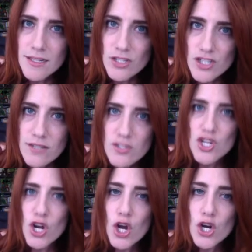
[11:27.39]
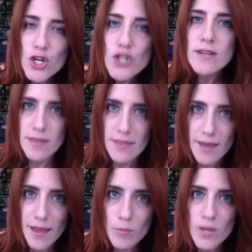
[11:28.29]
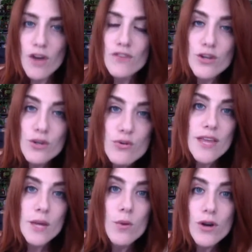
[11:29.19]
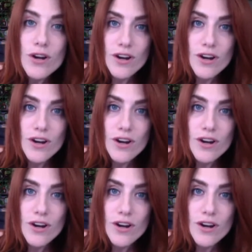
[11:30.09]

just heard them for who they were?